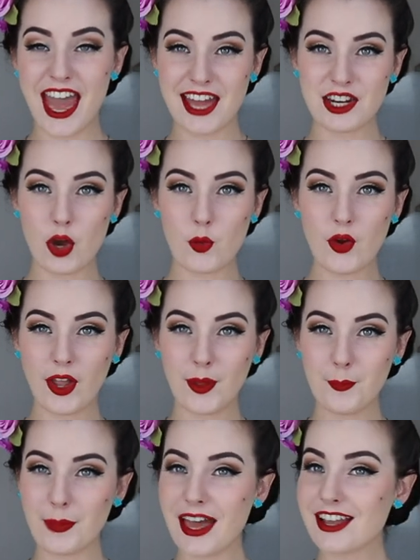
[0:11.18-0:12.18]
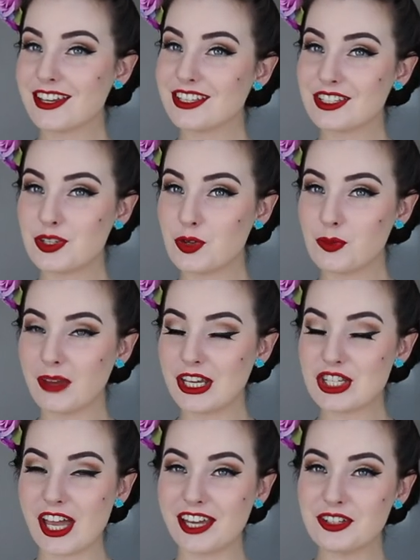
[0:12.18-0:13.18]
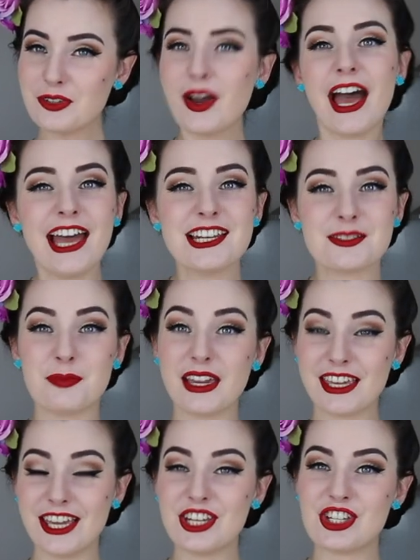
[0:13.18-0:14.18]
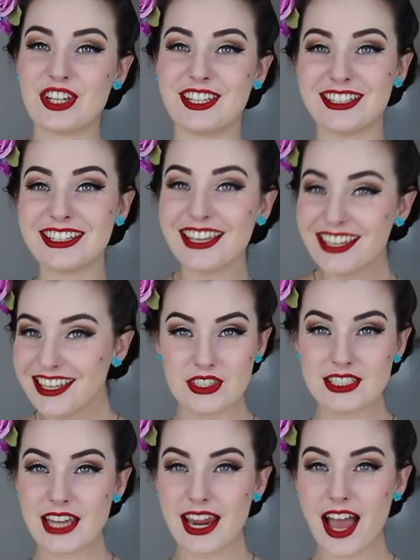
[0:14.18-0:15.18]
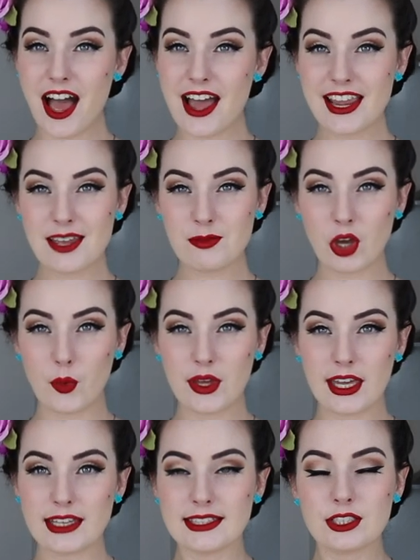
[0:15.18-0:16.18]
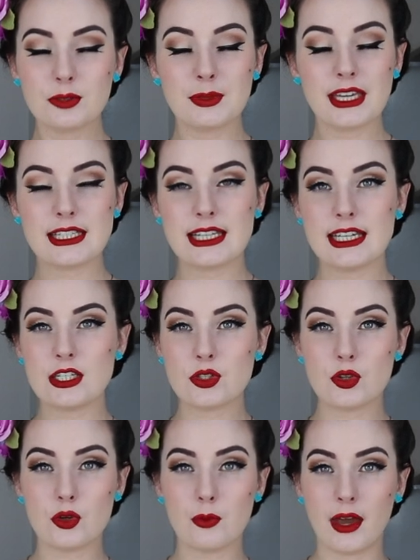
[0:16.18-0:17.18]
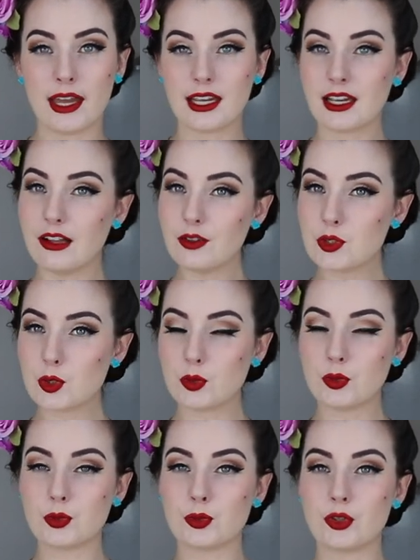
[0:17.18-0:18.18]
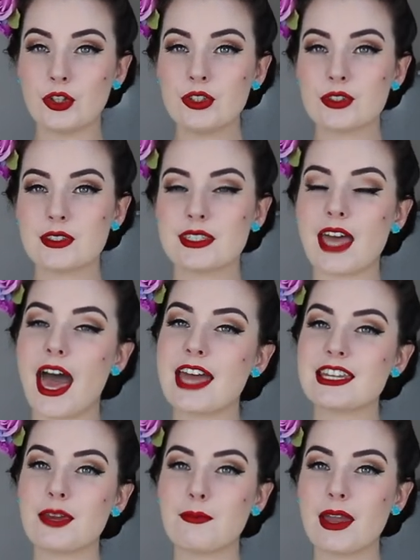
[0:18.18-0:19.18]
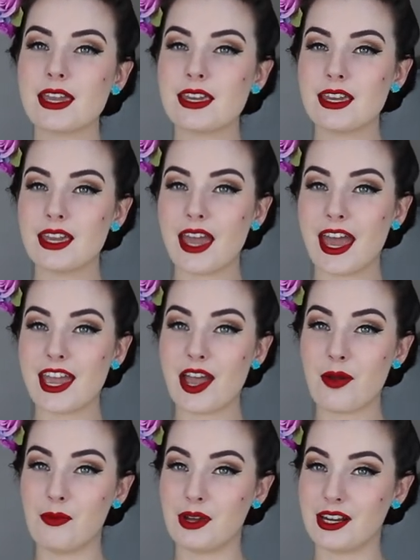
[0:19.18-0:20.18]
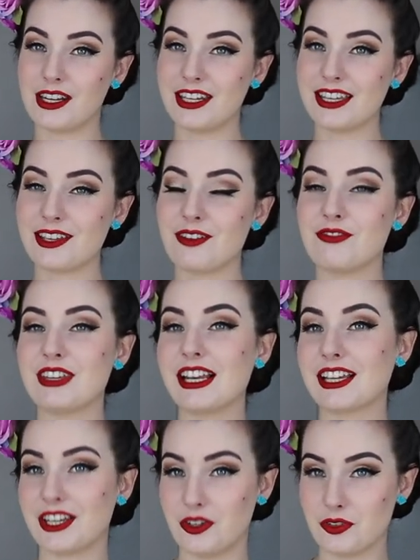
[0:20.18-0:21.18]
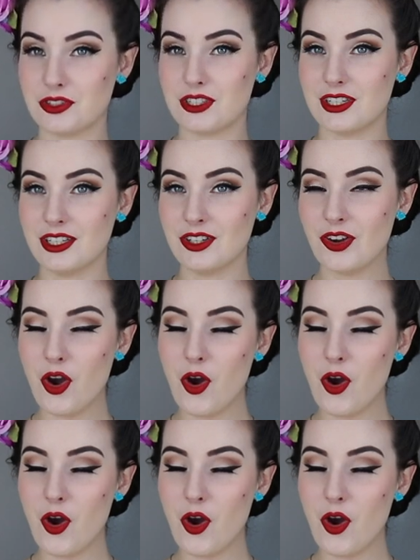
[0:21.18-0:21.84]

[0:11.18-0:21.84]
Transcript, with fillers: and welcome back to my channel and my kitchen. Today I am going a little bit into my cultural roots and making a Baranek Wielkanocny